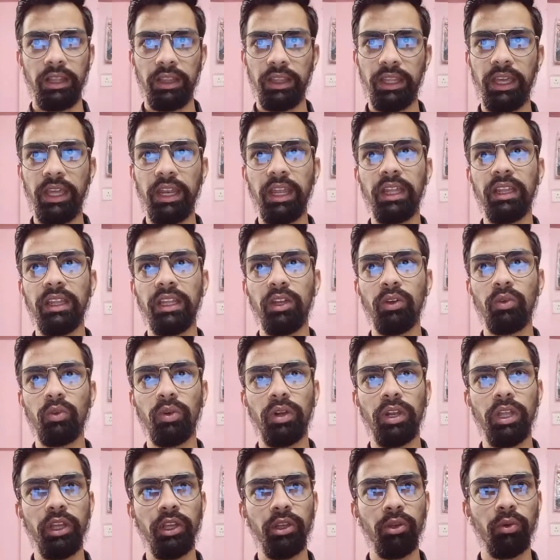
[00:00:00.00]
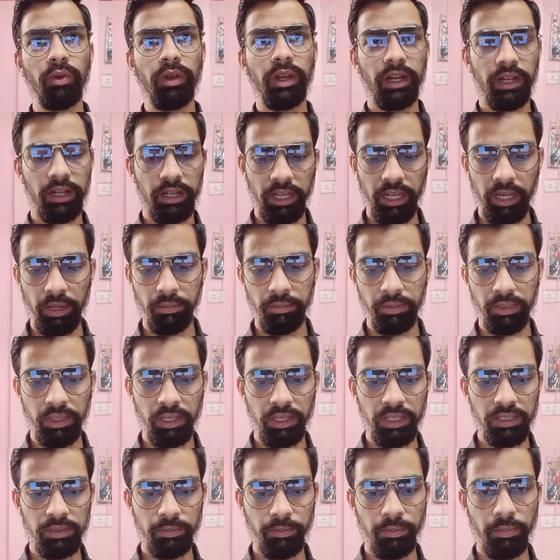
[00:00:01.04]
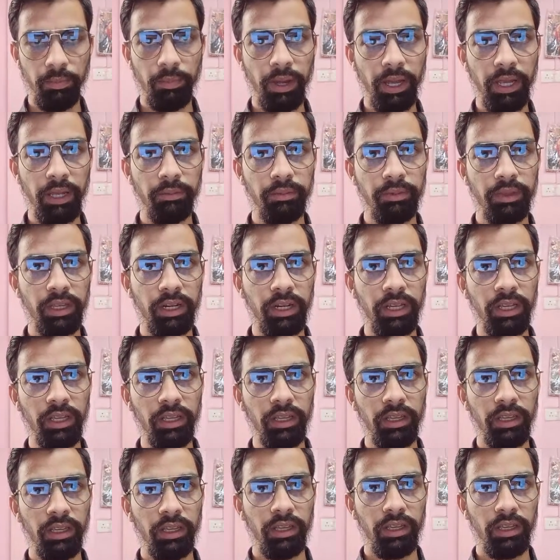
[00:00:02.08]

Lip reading: then and then only you can type this Pi3